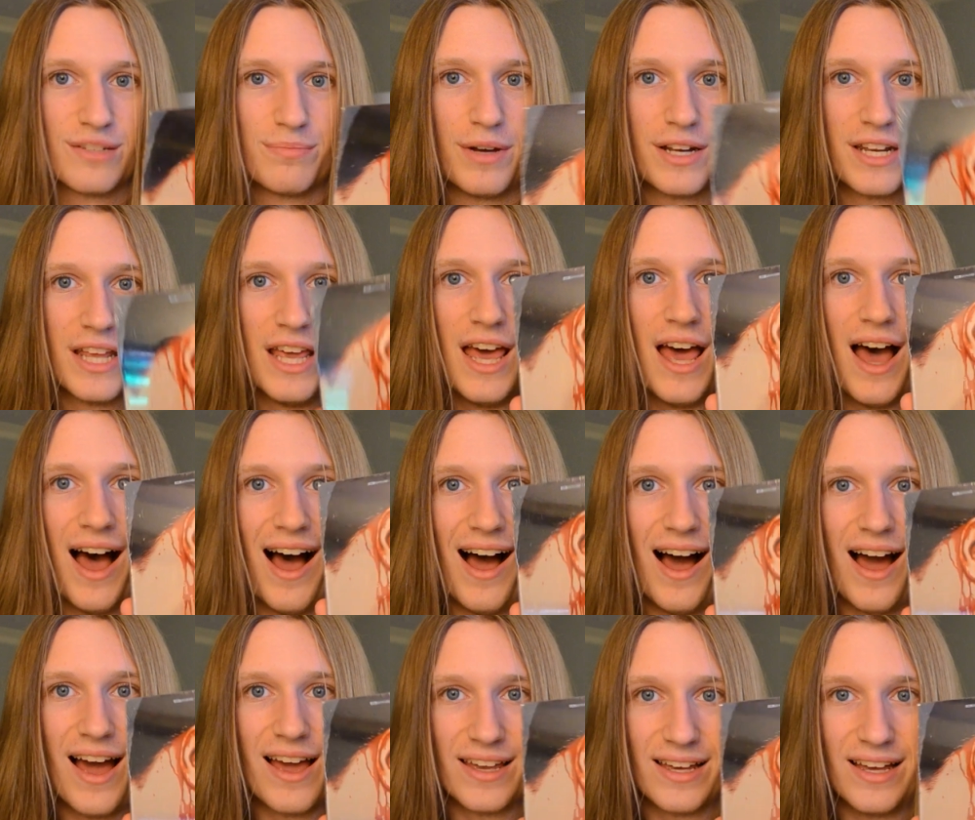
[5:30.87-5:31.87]
But
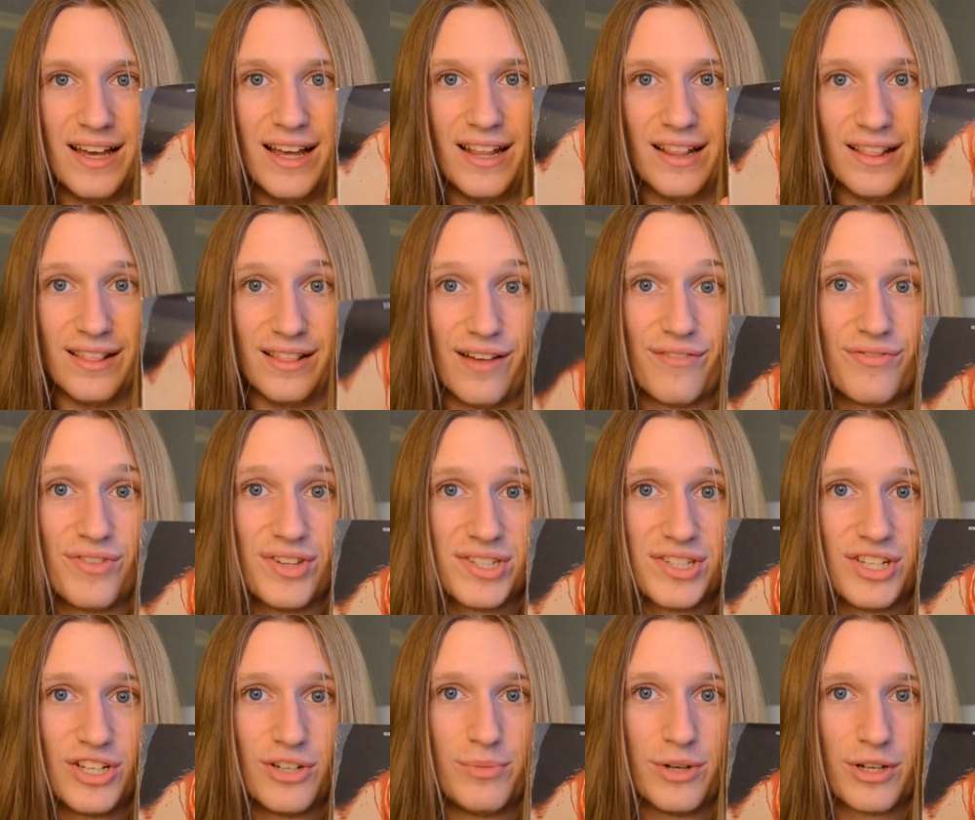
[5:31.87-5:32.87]
I love the
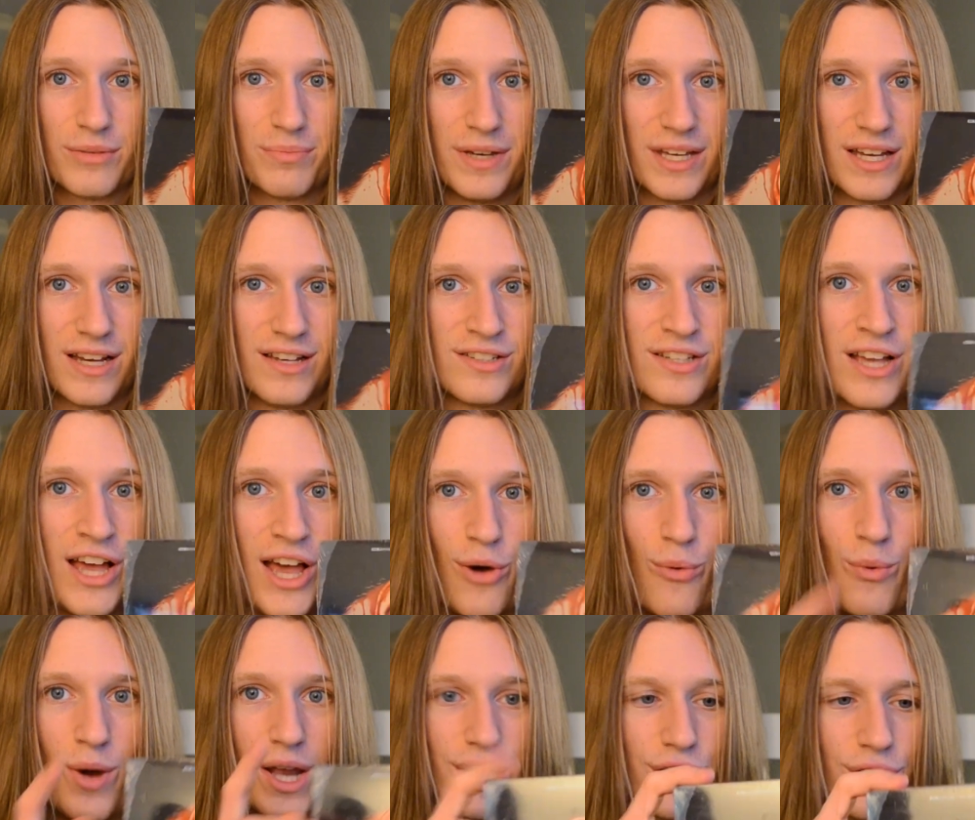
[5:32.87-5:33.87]
steelbook because
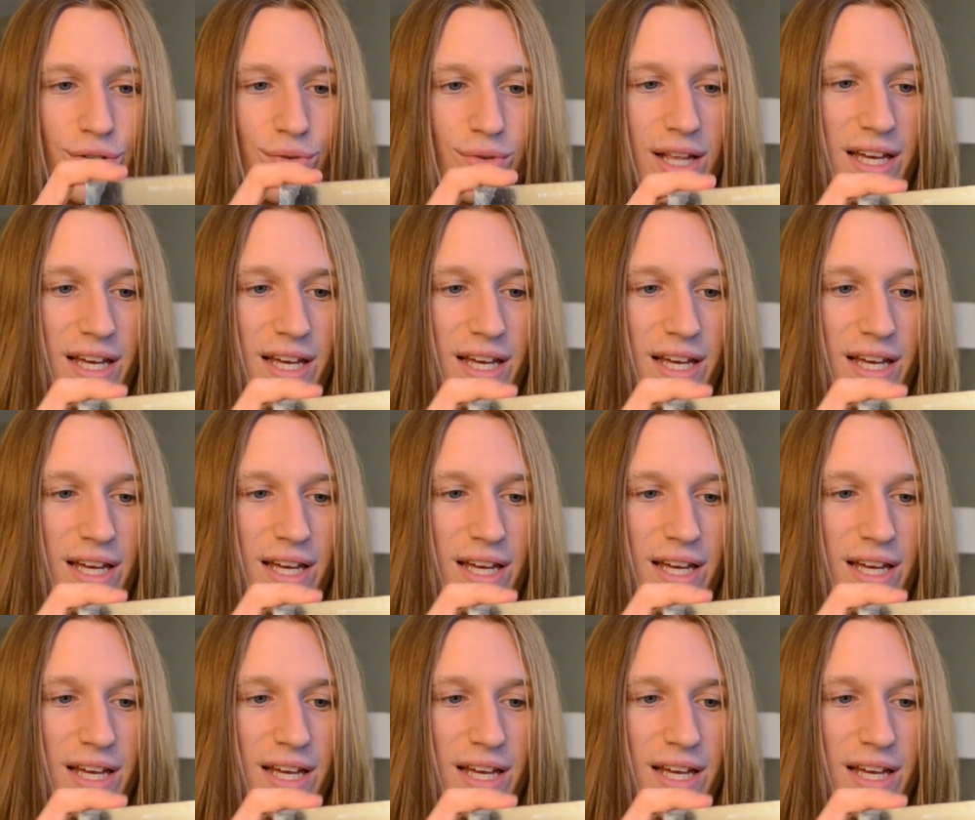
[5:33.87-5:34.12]
when you,